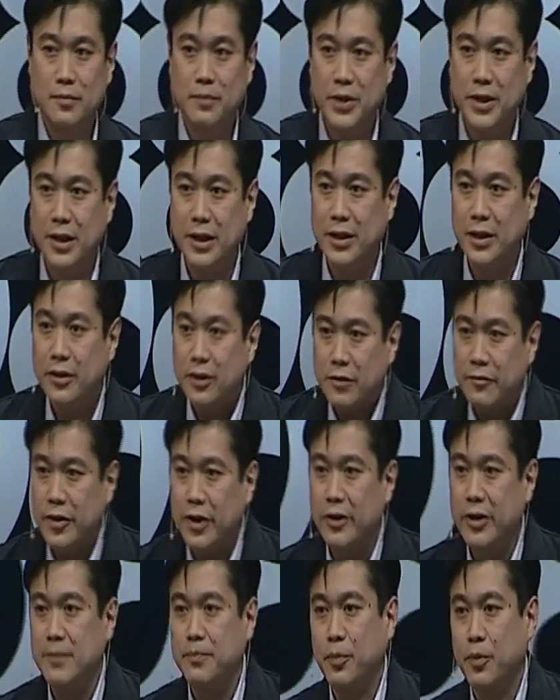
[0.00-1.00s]
But another
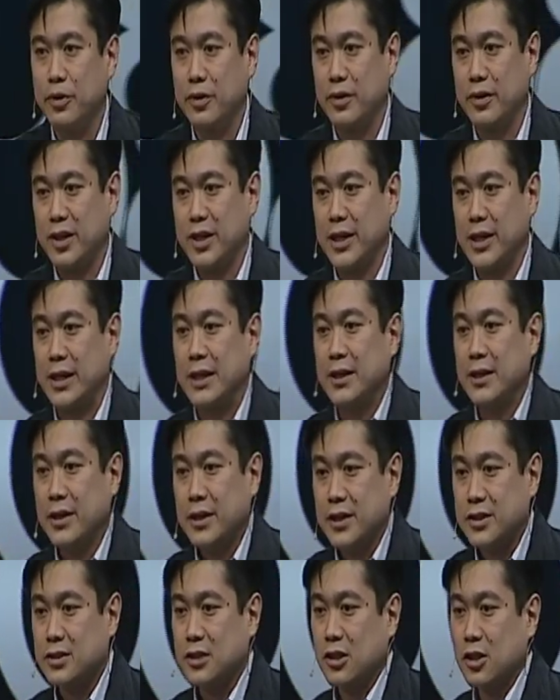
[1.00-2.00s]
very important thing
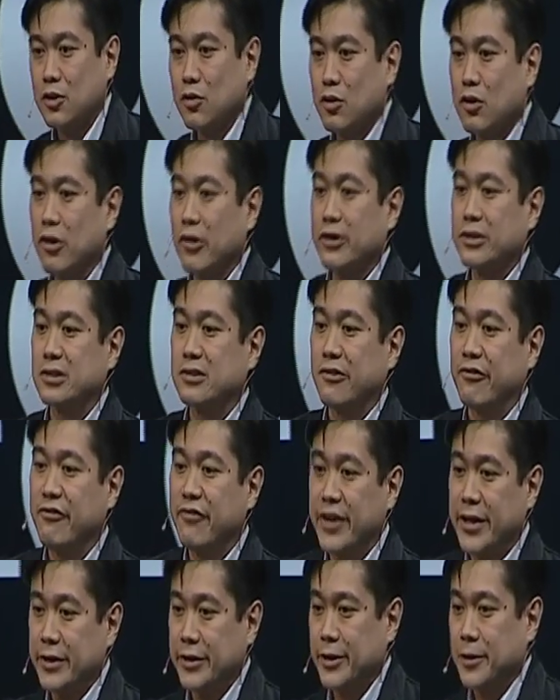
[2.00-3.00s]
is the low cost of
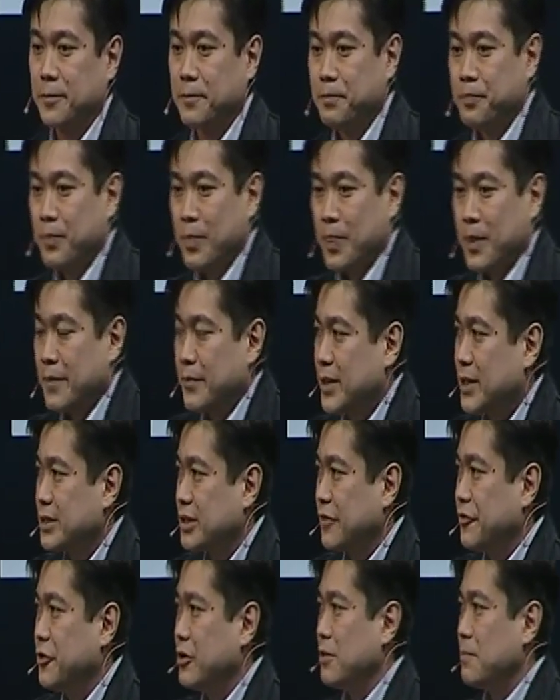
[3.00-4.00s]
failure. Because
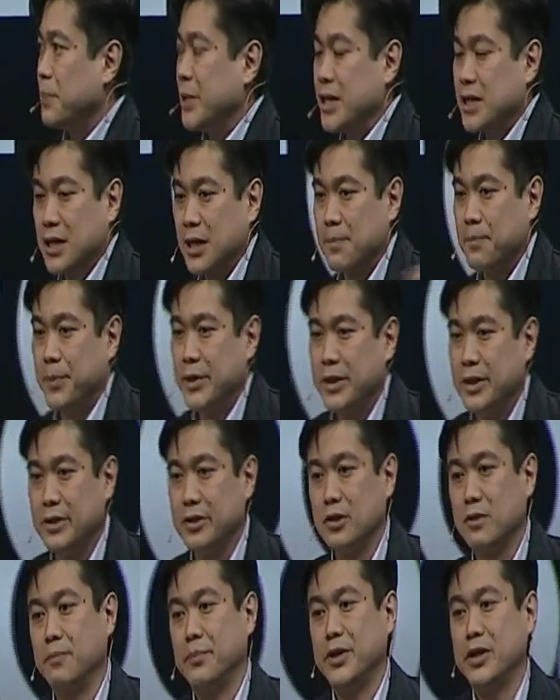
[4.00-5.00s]
if you're a big company and
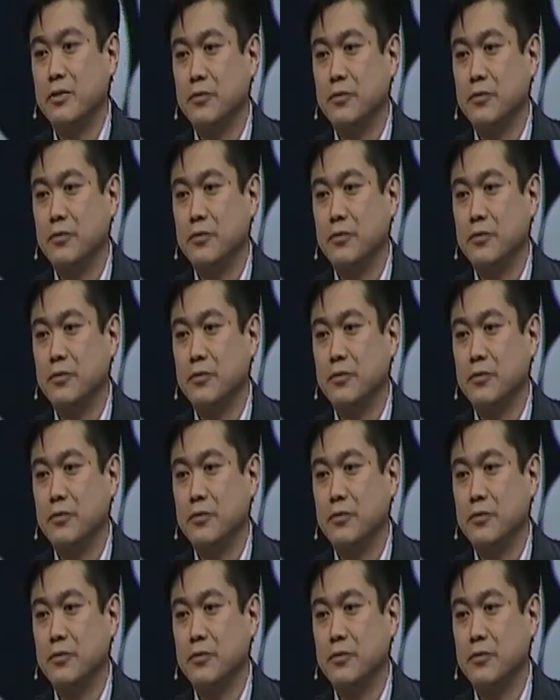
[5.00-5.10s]
you're a big